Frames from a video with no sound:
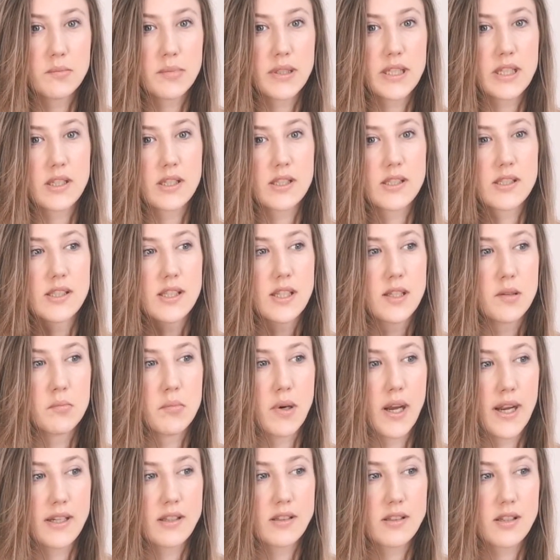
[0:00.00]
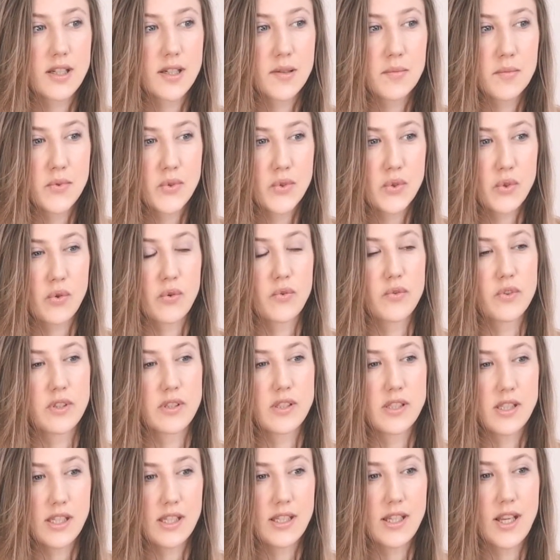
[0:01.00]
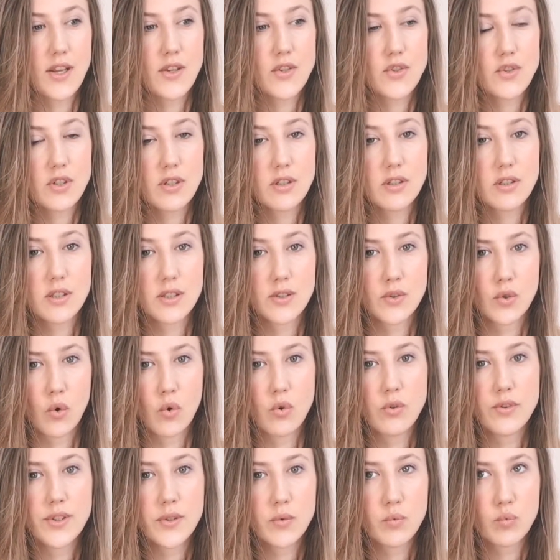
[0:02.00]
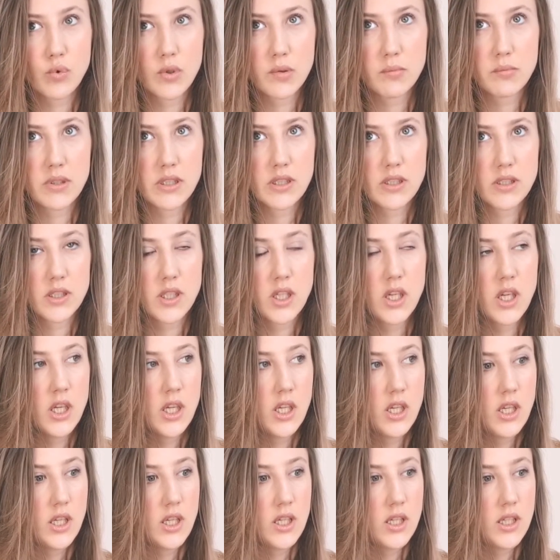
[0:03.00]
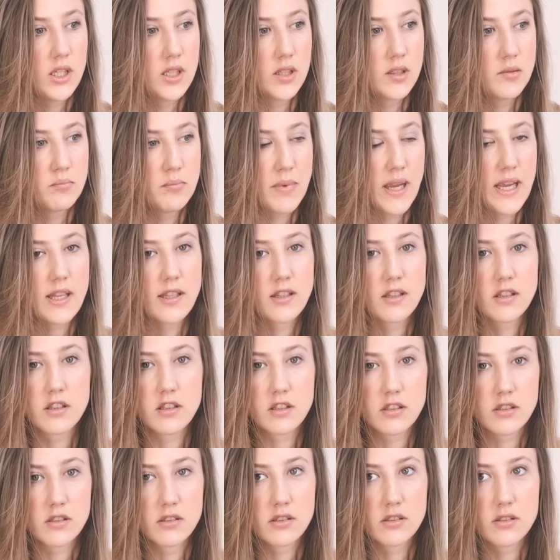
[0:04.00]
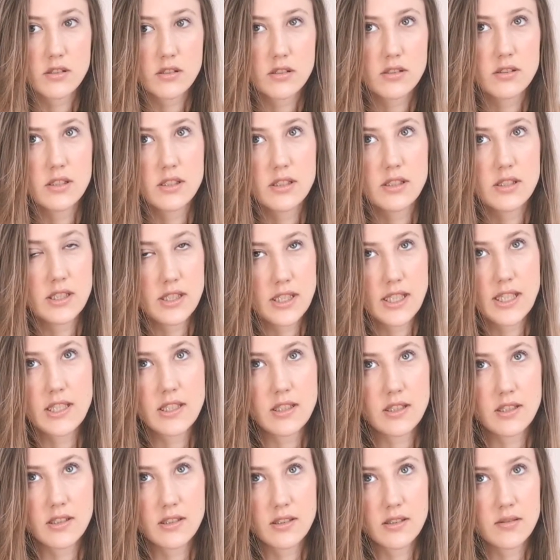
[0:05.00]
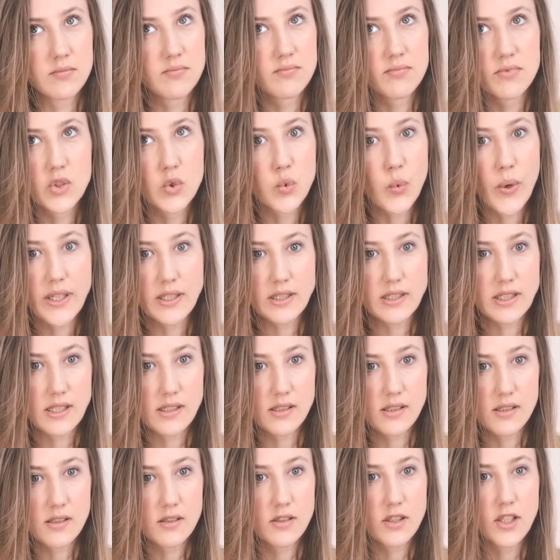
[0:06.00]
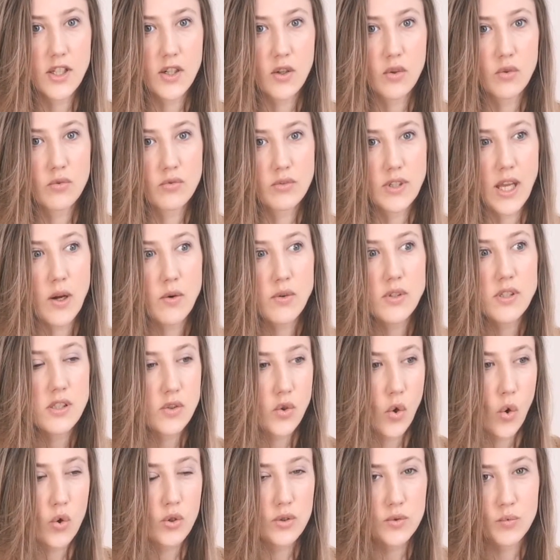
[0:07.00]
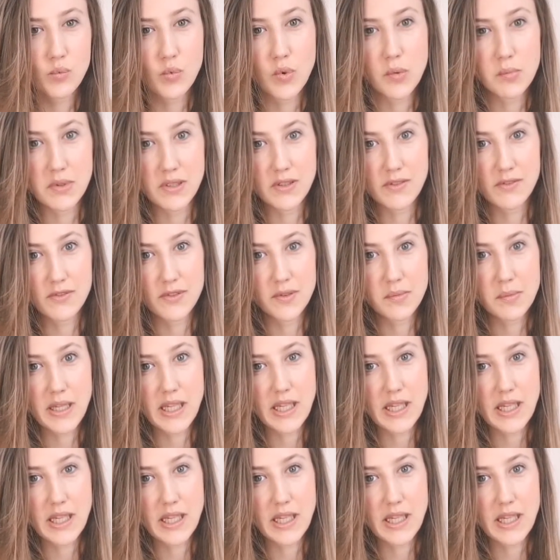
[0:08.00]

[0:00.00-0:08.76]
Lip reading: because in my terms of a teenager, an older woman meant in her 20s. You know, that was an old woman for